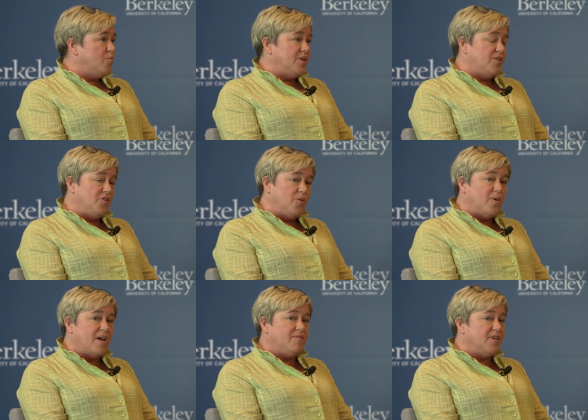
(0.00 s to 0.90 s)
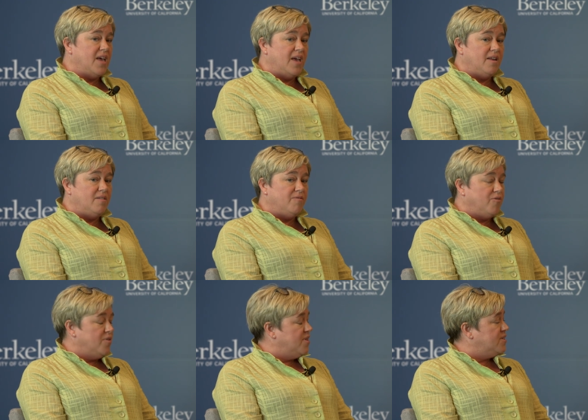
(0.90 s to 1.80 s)
We do advocate
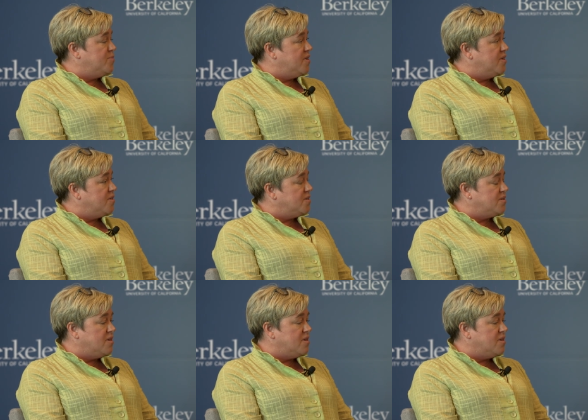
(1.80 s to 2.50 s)
for these bills